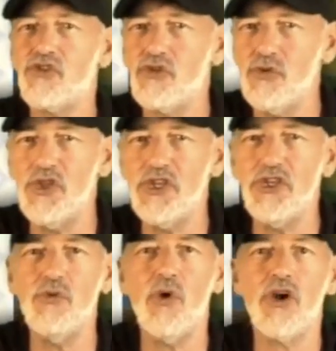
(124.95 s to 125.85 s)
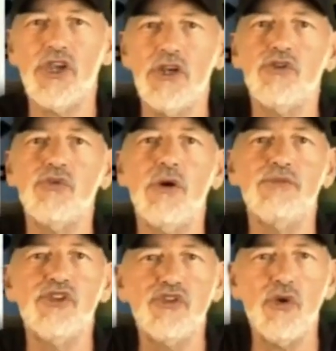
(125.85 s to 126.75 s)
truly you are here to
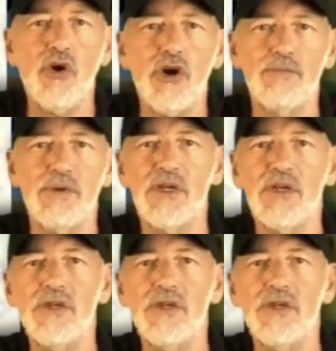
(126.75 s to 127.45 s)
absorb.